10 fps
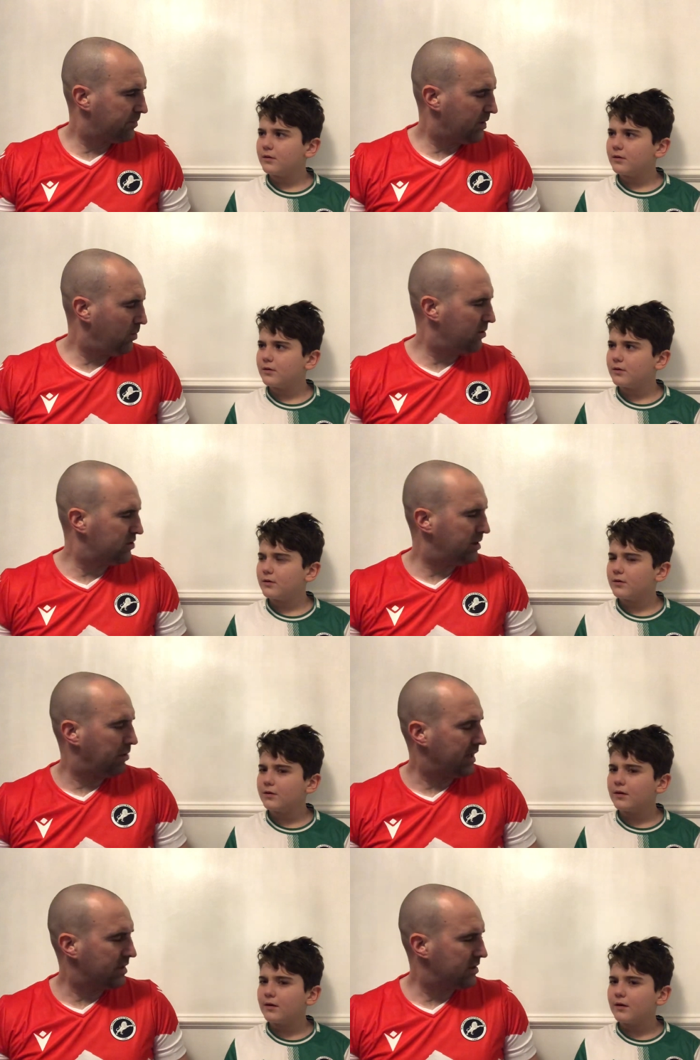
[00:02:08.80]
Speaker 1: Who else did
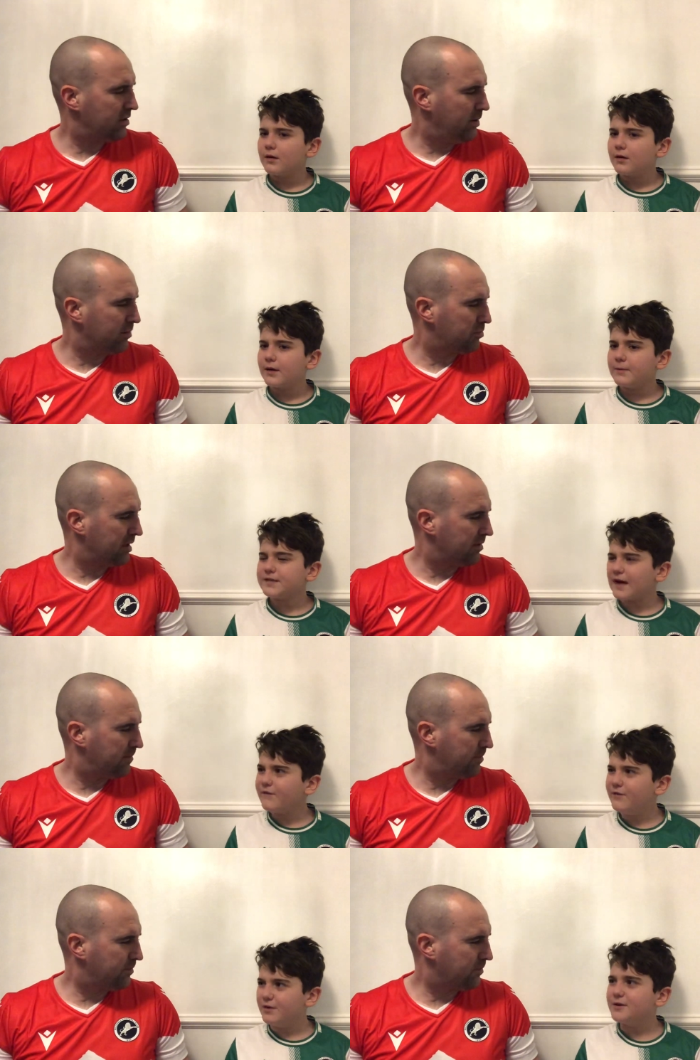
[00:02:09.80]
play in the city? it was played?
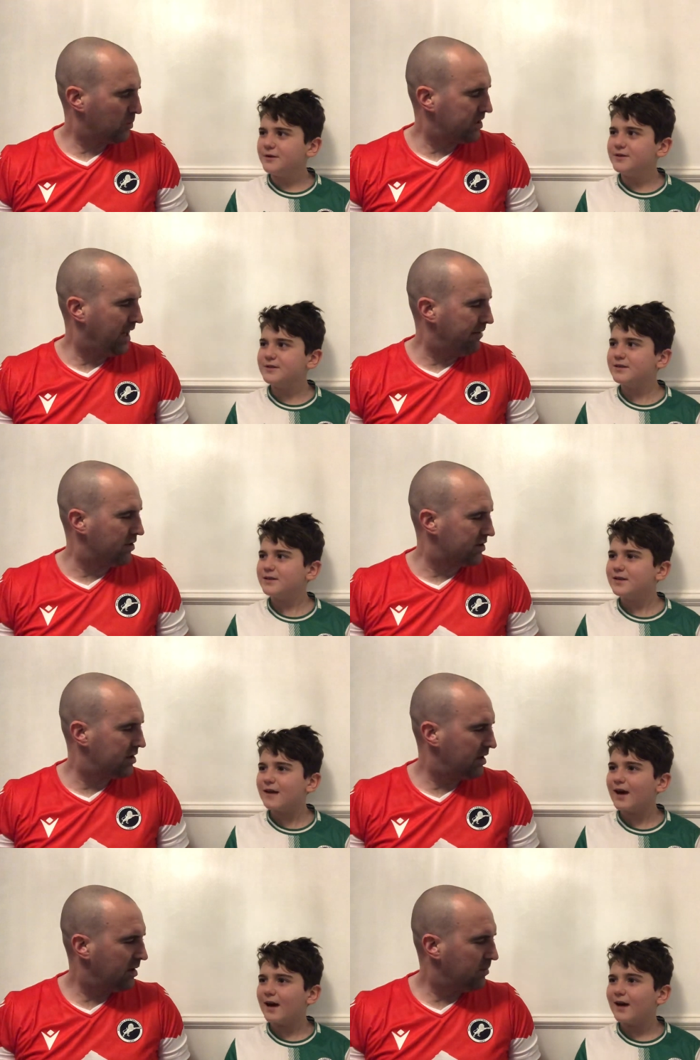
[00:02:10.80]
Evans. Was it Evans?
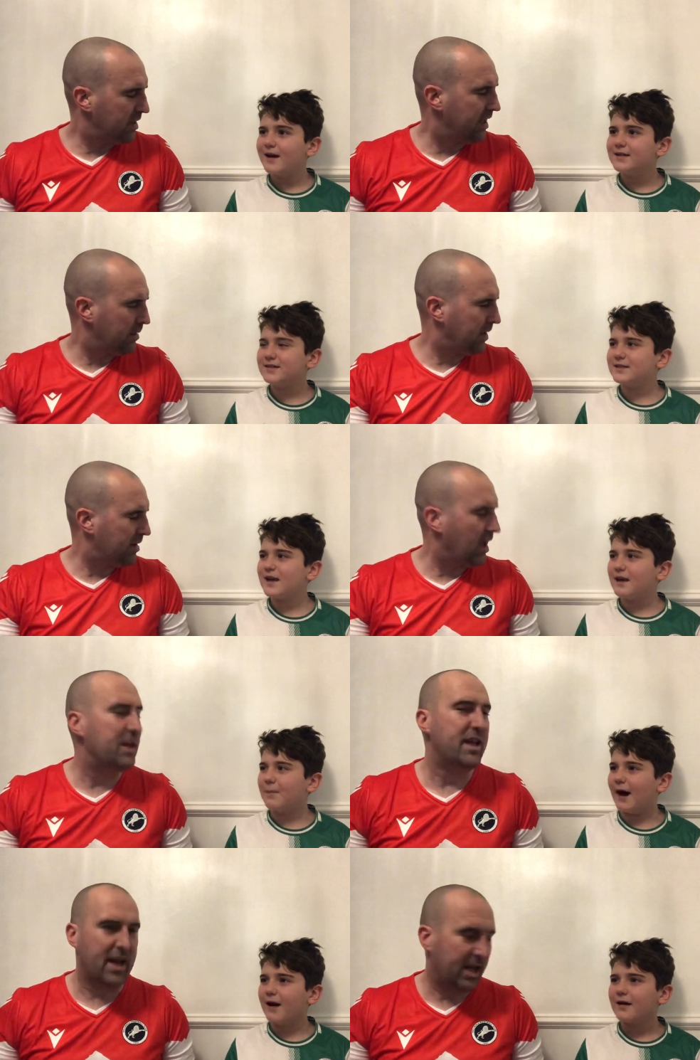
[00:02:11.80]
Yeah. he, he
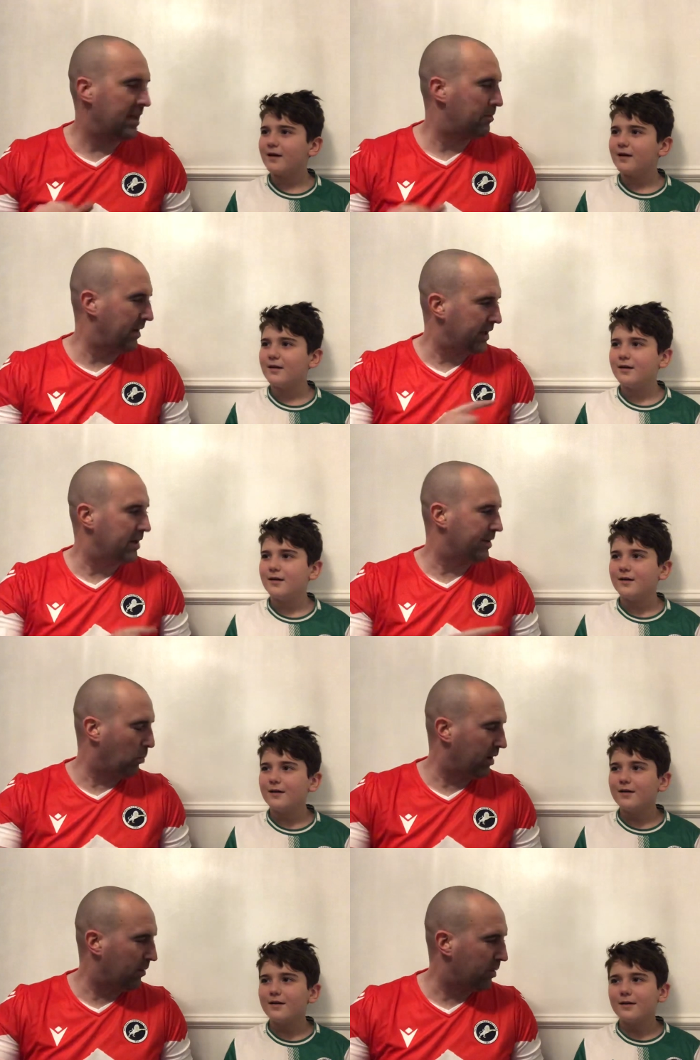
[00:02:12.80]
uh, yeah, but
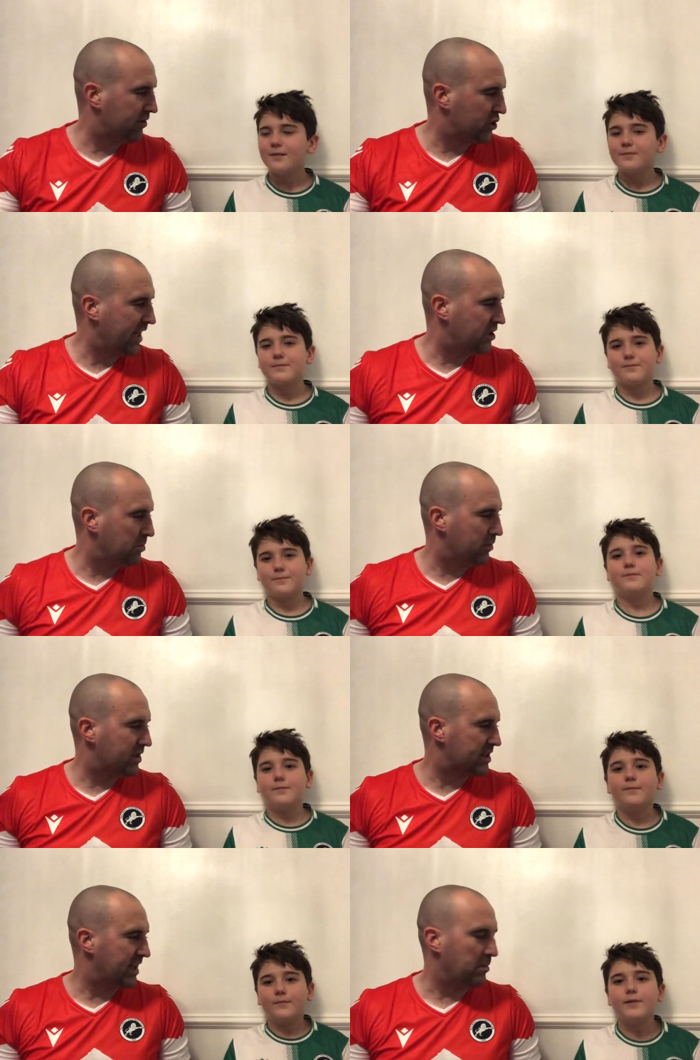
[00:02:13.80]
with the change, he moved
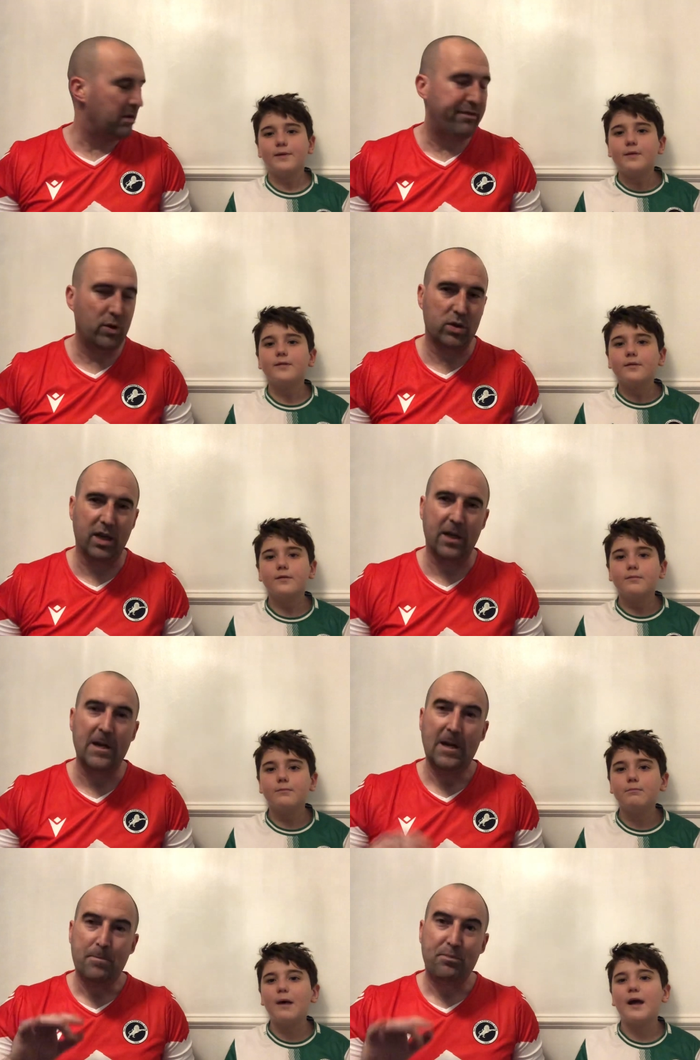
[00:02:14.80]
into centre midfield, didn't he?
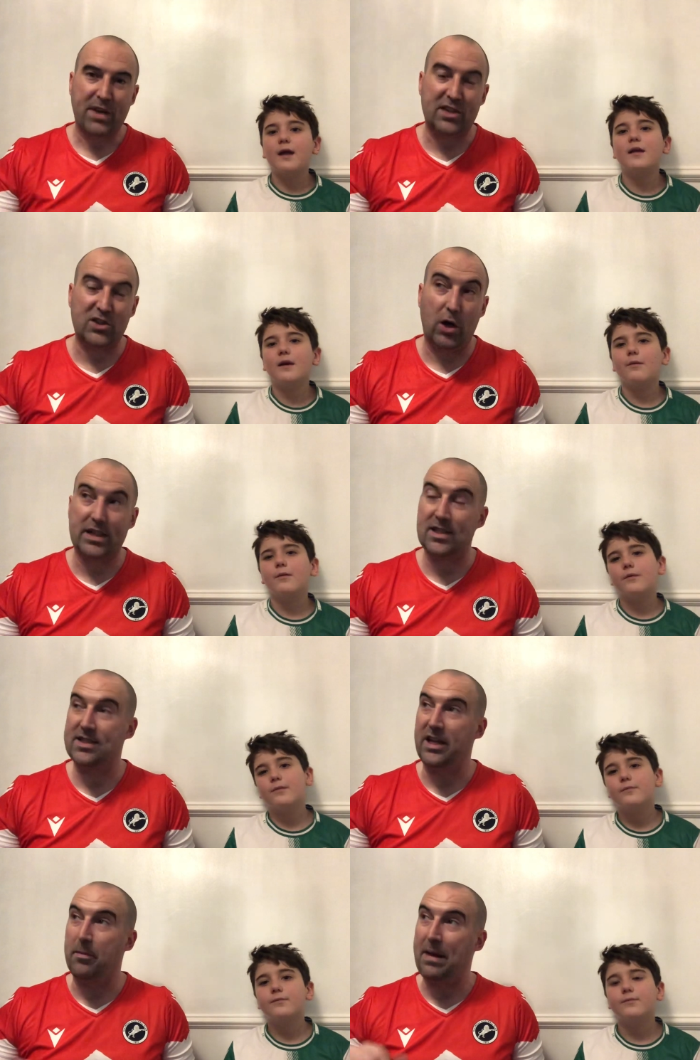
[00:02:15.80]
Mate. Yeah, started as a
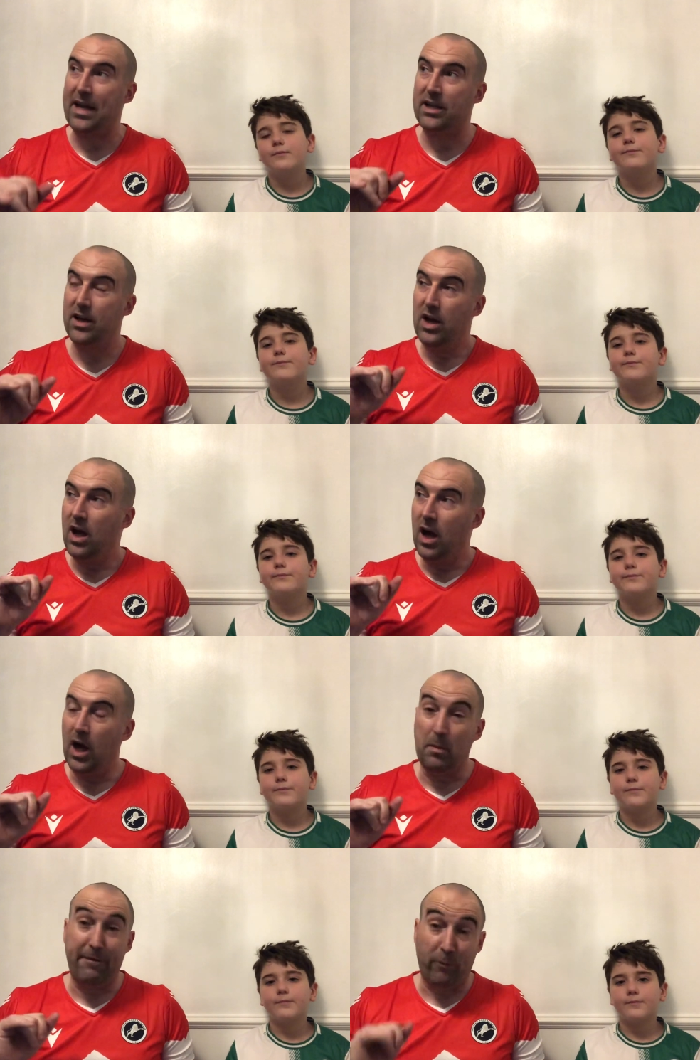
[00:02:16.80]
centre back.
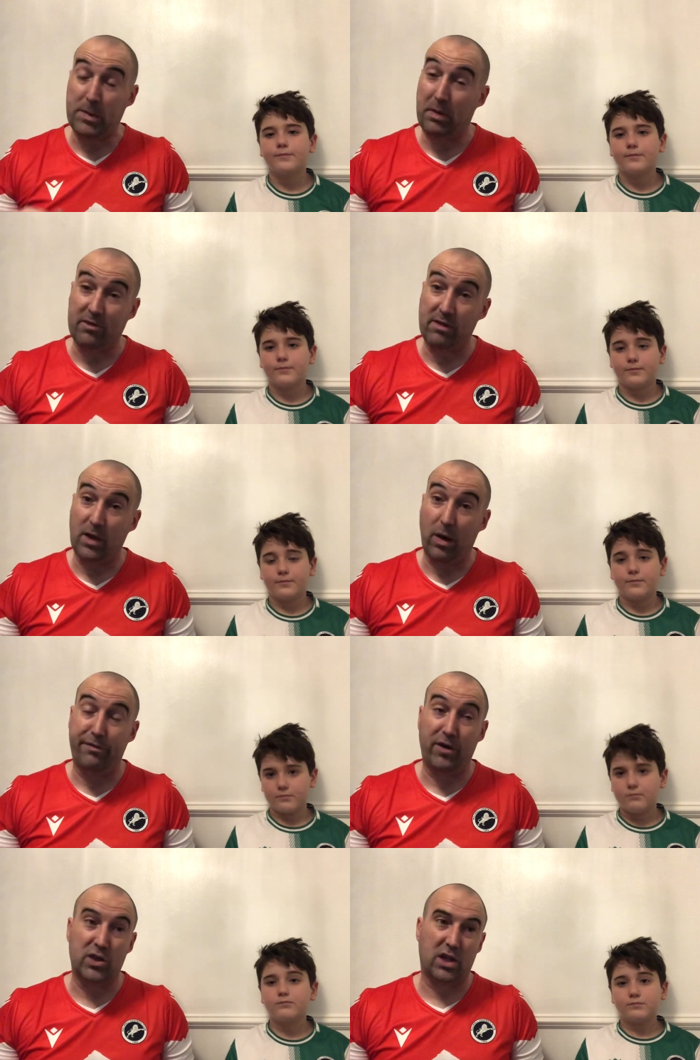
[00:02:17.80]
Um, I thought he played really well
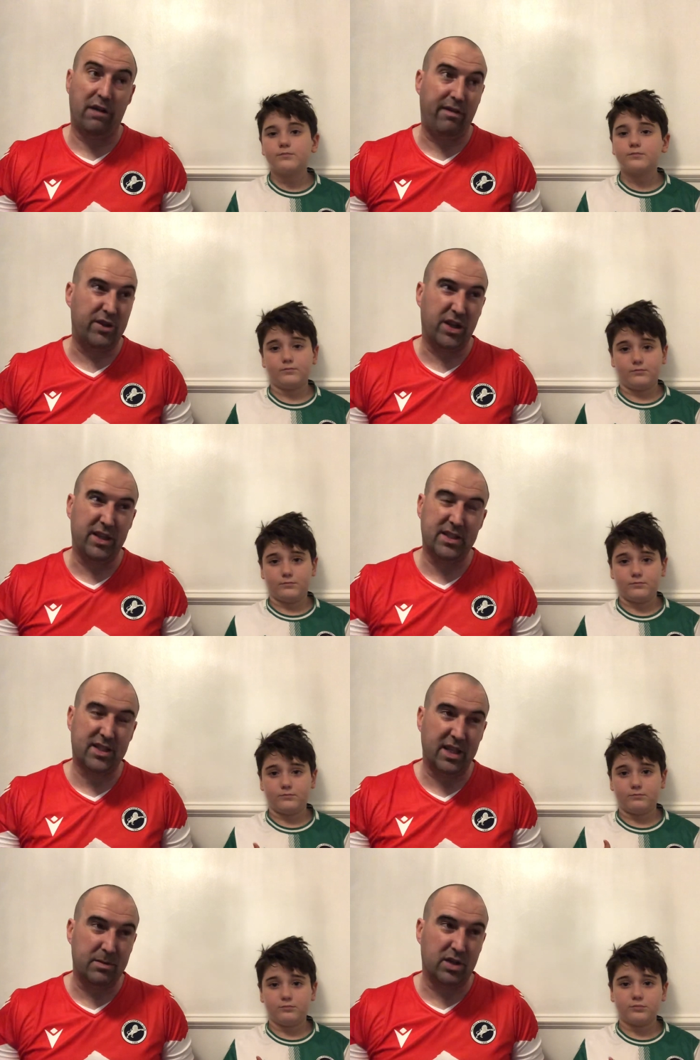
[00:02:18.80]
first half, other than he
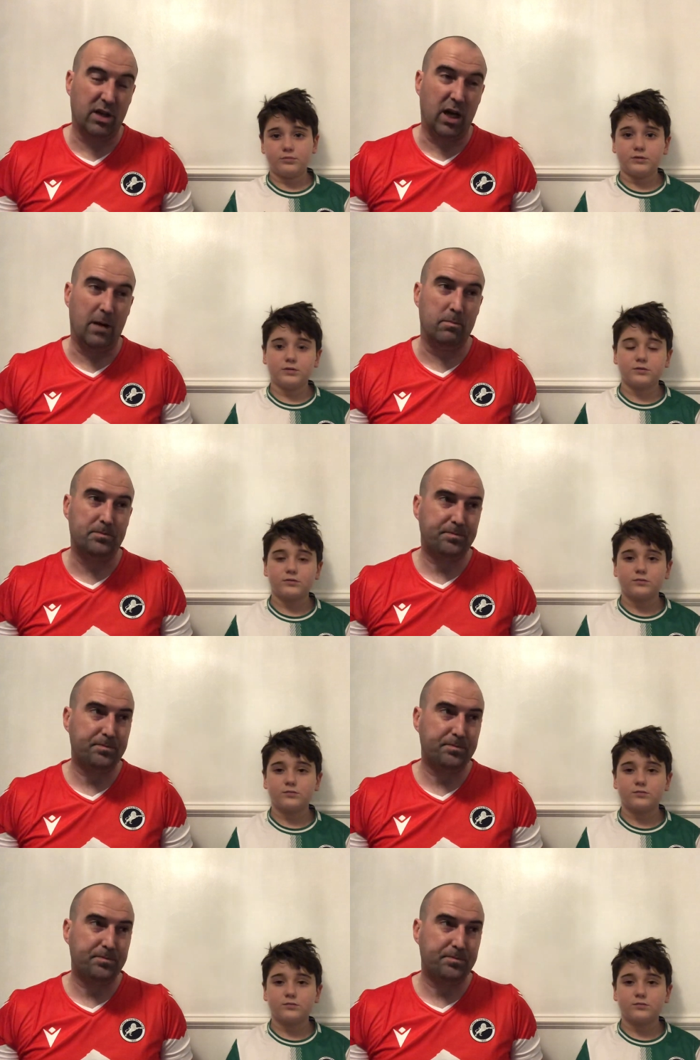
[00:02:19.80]
slipped um,